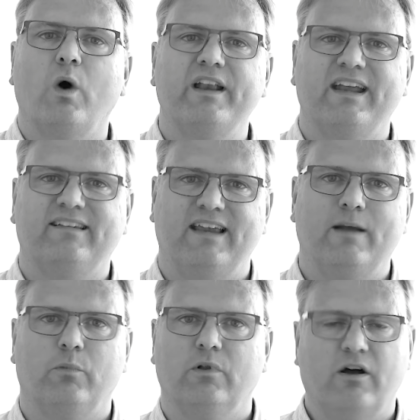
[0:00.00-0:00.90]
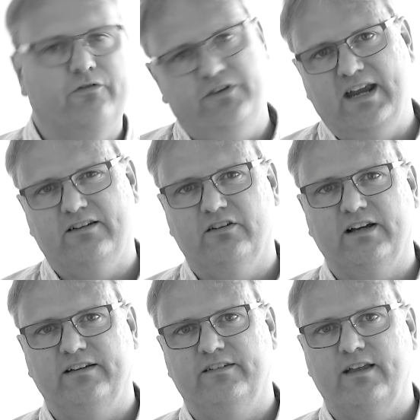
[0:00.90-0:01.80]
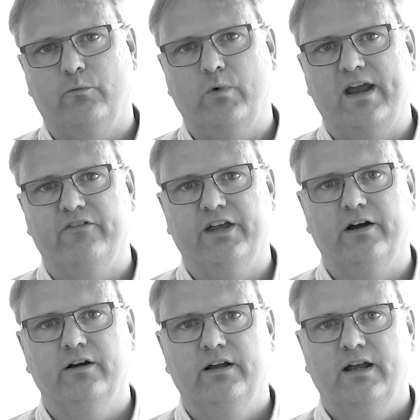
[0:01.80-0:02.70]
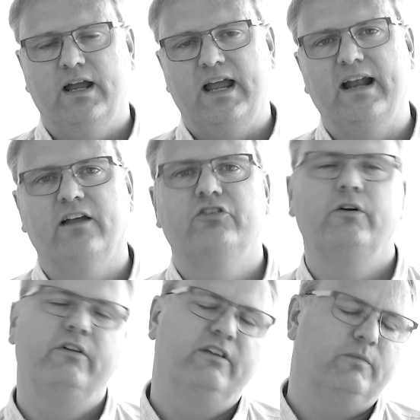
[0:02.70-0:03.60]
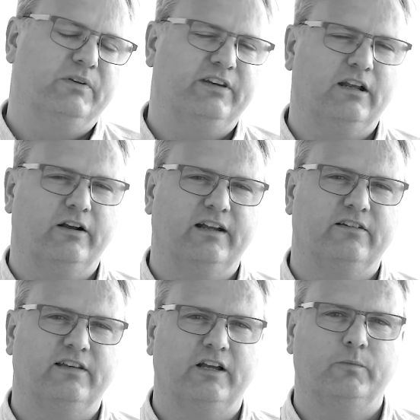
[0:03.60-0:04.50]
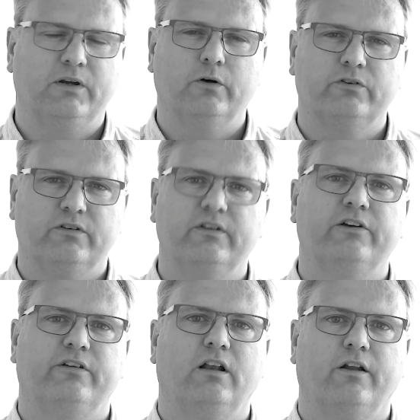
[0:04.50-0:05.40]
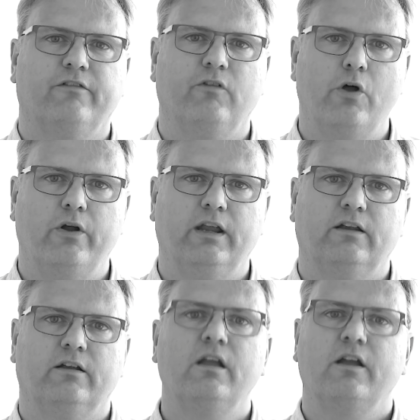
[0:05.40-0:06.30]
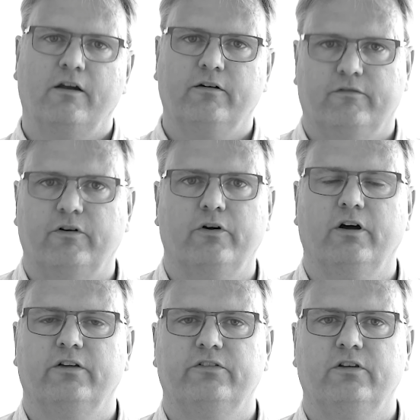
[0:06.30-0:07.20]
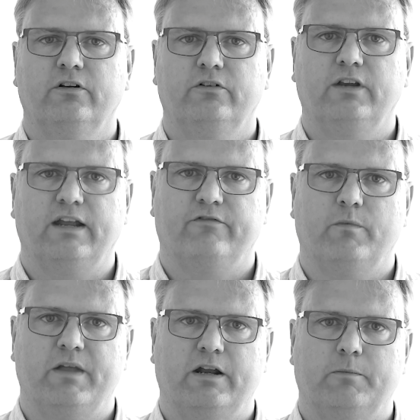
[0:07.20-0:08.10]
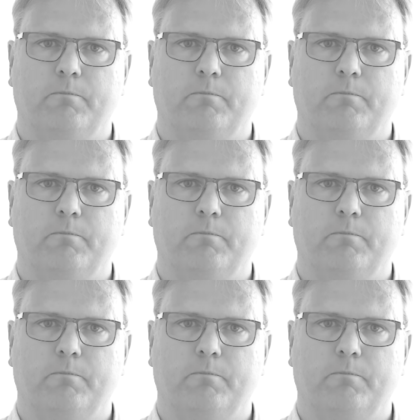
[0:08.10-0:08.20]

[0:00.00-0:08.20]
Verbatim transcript: one example of the exercises that we have there. And I show you this particular exercise because there's a lot of learning for us to get from that.